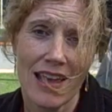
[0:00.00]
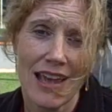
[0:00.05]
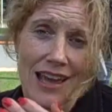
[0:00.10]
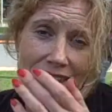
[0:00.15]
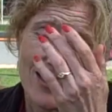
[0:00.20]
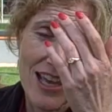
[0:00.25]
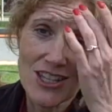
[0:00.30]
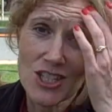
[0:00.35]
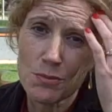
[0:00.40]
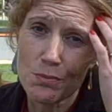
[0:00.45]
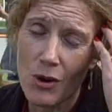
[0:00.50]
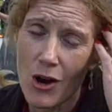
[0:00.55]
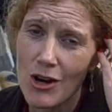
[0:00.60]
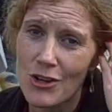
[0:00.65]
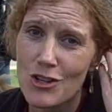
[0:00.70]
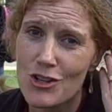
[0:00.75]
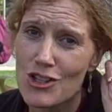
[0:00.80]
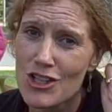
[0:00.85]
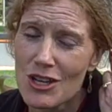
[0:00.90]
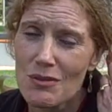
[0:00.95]
And that's a
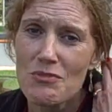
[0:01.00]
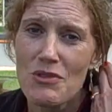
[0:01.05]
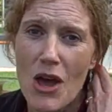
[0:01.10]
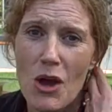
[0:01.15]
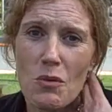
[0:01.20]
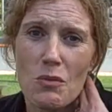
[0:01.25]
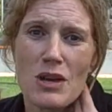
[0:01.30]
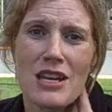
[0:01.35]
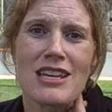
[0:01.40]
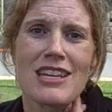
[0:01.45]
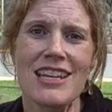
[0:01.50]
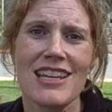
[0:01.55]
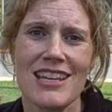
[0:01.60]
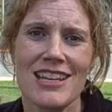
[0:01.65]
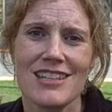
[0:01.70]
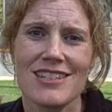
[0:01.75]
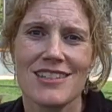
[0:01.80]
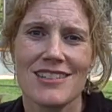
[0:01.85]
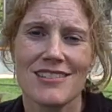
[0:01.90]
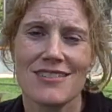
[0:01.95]
partnership that we
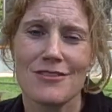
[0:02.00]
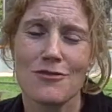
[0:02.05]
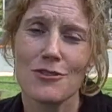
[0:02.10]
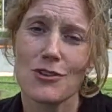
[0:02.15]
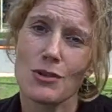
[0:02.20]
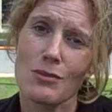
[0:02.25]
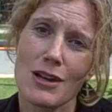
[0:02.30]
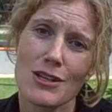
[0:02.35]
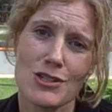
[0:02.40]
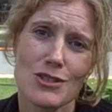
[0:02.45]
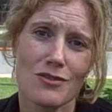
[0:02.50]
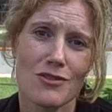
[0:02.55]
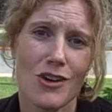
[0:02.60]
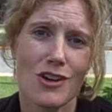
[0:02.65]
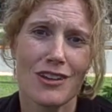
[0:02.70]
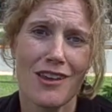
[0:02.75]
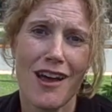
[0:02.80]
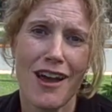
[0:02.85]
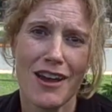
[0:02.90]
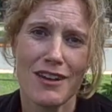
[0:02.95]
need for the rest of
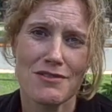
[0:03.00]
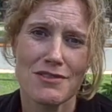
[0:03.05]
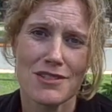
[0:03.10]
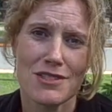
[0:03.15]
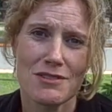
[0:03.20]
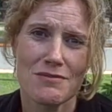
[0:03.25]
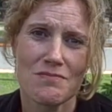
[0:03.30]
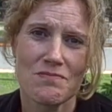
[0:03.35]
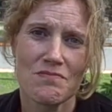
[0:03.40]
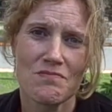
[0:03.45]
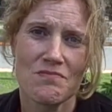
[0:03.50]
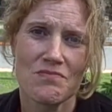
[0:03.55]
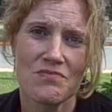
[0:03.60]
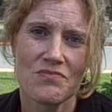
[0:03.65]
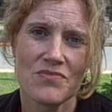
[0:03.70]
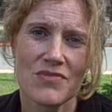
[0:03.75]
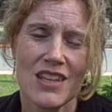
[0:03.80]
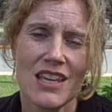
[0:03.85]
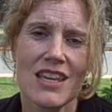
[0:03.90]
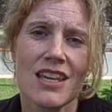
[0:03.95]
our lives.
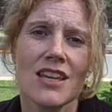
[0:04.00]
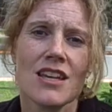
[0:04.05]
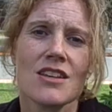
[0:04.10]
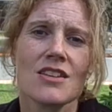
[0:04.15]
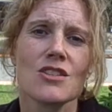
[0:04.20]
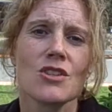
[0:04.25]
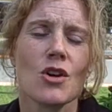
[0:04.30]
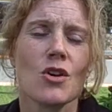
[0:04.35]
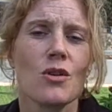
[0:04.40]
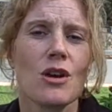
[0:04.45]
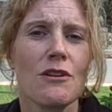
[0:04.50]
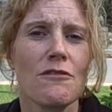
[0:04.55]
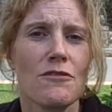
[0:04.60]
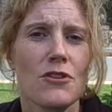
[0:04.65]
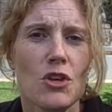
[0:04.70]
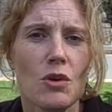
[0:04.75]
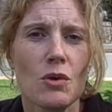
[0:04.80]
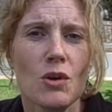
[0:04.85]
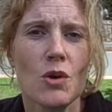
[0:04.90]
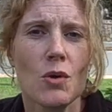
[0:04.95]
So if
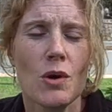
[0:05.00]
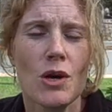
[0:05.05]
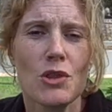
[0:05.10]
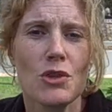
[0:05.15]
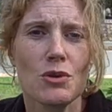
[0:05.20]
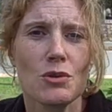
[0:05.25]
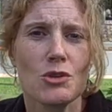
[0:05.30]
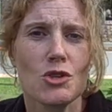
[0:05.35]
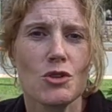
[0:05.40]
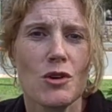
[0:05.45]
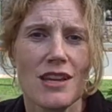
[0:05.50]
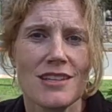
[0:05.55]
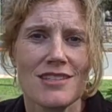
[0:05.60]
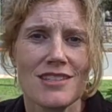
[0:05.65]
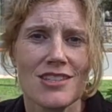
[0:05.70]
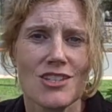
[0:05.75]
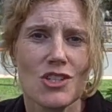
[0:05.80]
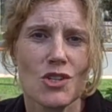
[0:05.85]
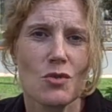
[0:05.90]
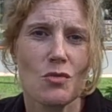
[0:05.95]
you're going through
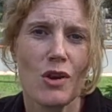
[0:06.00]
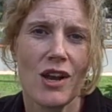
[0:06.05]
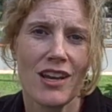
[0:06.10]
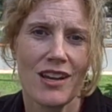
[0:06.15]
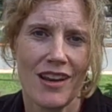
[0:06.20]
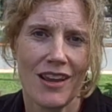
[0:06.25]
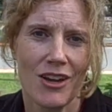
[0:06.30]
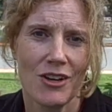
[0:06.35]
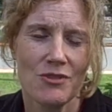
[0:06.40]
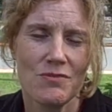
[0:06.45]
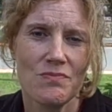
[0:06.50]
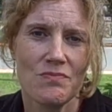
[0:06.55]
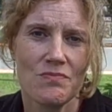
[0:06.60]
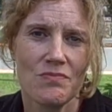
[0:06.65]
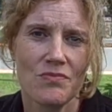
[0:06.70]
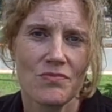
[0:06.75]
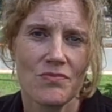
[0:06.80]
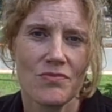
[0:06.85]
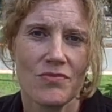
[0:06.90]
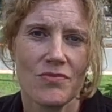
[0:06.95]
transition right now,
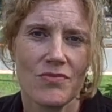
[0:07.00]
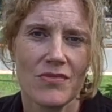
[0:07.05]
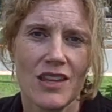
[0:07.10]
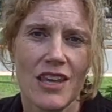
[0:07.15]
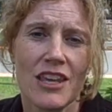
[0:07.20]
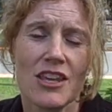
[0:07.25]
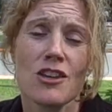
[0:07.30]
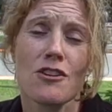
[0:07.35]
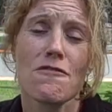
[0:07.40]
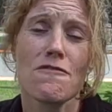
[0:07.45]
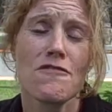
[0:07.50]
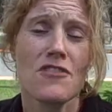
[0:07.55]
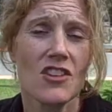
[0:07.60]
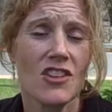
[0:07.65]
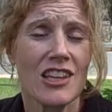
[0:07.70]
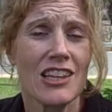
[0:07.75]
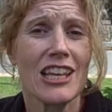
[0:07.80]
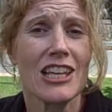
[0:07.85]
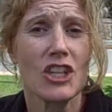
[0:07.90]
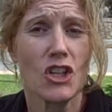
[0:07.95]
you're
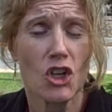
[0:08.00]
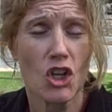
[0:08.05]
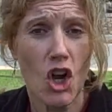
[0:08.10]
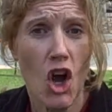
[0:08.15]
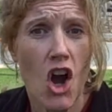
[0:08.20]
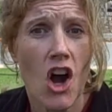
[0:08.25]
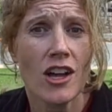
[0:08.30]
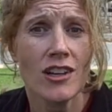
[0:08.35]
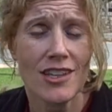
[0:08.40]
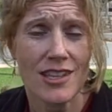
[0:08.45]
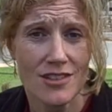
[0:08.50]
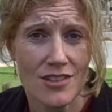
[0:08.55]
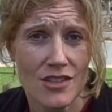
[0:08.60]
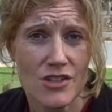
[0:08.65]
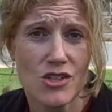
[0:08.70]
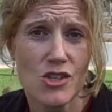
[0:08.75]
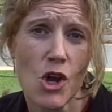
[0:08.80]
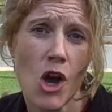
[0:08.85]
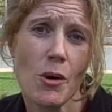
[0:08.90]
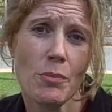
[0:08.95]
feeling like you're caught in the
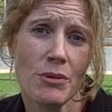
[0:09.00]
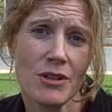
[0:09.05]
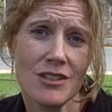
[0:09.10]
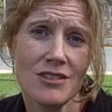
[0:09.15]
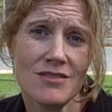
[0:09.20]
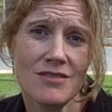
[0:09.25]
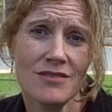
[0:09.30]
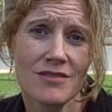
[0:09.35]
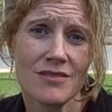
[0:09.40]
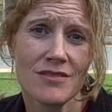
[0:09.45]
stopper,